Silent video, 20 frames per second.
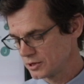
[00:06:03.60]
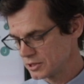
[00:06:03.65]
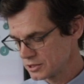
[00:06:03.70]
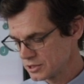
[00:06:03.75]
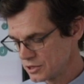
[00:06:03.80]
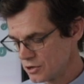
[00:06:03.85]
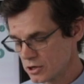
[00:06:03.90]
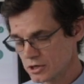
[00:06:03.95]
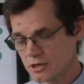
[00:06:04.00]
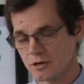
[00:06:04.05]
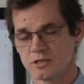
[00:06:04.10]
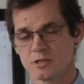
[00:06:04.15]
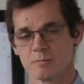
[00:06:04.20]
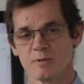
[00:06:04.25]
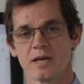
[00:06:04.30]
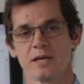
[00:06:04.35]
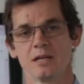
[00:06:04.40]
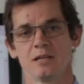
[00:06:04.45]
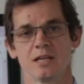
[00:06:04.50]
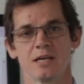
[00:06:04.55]
there's not going to be
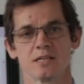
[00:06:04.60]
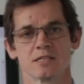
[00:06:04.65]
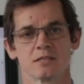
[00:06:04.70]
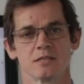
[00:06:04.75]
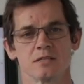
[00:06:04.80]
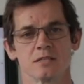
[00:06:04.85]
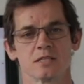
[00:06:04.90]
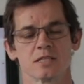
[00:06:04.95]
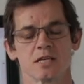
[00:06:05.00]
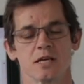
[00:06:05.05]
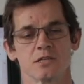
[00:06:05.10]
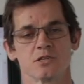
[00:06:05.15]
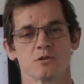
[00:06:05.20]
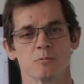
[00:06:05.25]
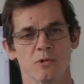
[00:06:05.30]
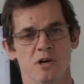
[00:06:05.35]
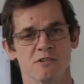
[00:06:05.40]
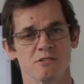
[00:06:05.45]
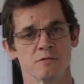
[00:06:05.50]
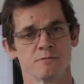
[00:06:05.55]
any lessons set
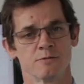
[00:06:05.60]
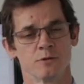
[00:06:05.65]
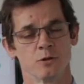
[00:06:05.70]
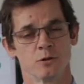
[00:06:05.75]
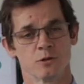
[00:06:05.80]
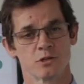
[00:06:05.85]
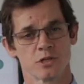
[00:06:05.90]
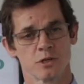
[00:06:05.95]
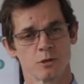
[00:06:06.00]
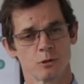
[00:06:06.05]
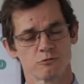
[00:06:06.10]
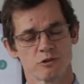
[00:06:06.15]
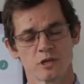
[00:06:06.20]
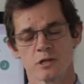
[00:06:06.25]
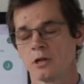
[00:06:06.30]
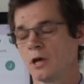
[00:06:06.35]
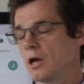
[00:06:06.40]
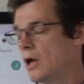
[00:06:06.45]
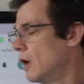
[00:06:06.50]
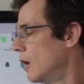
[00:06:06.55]
tomorrow for your
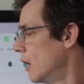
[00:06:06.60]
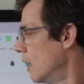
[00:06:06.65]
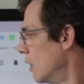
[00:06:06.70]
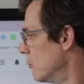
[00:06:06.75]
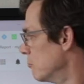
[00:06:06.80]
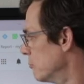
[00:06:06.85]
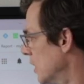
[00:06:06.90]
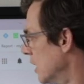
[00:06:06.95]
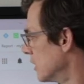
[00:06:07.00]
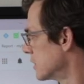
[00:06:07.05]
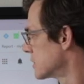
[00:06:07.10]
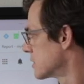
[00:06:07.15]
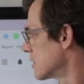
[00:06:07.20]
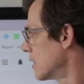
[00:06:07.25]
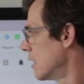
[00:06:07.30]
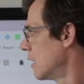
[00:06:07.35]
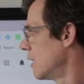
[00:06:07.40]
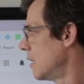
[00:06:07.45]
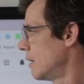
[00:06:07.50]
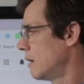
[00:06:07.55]
children, but
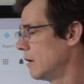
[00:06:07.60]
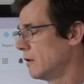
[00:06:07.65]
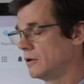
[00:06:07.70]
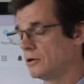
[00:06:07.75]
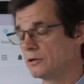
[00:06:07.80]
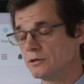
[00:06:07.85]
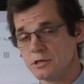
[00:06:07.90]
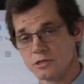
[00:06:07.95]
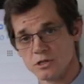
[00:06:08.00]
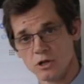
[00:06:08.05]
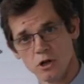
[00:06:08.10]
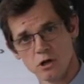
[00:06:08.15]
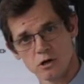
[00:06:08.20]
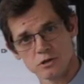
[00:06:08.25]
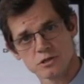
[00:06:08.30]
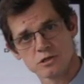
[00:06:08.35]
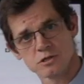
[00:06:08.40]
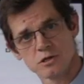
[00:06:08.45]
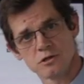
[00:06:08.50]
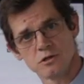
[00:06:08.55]
there's
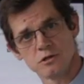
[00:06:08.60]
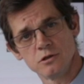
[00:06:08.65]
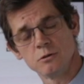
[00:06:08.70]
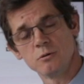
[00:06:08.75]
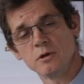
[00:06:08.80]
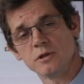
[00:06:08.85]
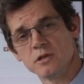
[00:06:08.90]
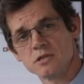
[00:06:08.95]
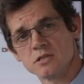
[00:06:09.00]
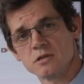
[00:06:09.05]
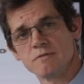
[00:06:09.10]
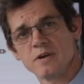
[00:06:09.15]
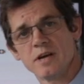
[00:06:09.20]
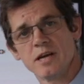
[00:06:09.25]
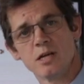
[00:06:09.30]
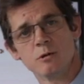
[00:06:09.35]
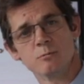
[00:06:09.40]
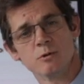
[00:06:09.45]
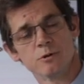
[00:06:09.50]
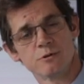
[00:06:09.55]
lots to do that's
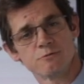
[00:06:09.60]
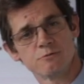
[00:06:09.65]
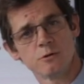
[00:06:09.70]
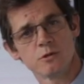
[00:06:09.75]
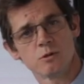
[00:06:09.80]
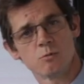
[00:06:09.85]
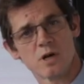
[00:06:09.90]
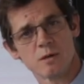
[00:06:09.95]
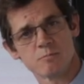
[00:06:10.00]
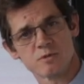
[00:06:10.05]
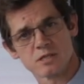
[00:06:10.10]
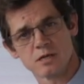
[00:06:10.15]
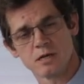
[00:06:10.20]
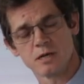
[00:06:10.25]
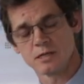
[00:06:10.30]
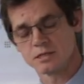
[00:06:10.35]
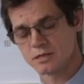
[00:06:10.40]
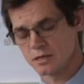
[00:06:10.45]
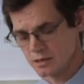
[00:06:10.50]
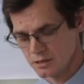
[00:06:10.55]
available through the
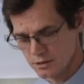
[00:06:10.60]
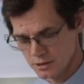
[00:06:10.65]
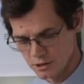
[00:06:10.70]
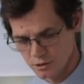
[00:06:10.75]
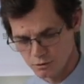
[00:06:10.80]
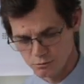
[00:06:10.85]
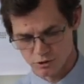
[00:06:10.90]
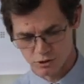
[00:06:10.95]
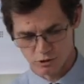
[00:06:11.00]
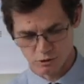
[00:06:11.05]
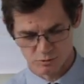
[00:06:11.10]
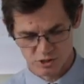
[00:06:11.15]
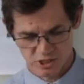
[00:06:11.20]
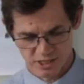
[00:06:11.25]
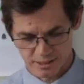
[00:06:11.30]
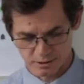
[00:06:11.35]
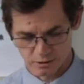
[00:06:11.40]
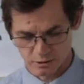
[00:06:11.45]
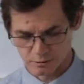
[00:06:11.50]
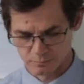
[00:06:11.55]
website and the YouTube
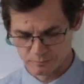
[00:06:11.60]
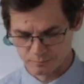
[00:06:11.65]
channel.